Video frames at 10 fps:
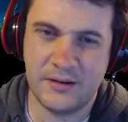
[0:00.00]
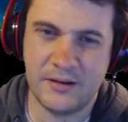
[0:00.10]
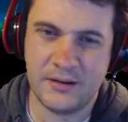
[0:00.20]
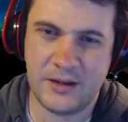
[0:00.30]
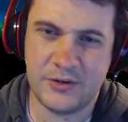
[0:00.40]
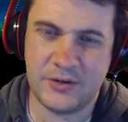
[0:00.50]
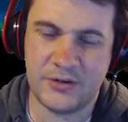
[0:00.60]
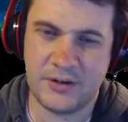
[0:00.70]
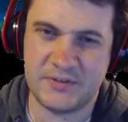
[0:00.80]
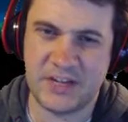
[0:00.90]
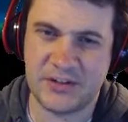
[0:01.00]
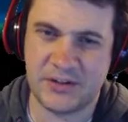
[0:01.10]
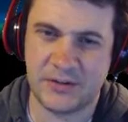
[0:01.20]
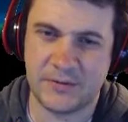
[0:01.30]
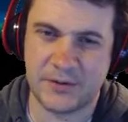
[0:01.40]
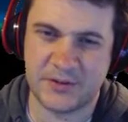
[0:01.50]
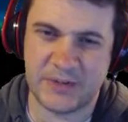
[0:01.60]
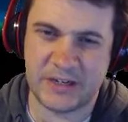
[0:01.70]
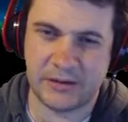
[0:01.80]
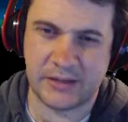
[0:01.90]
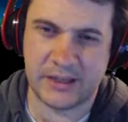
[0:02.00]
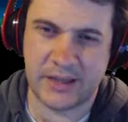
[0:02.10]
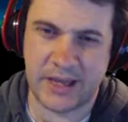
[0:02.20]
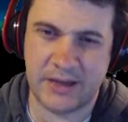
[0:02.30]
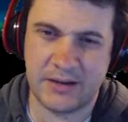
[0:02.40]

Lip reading: I shouldn't have tainted our first meeting like that.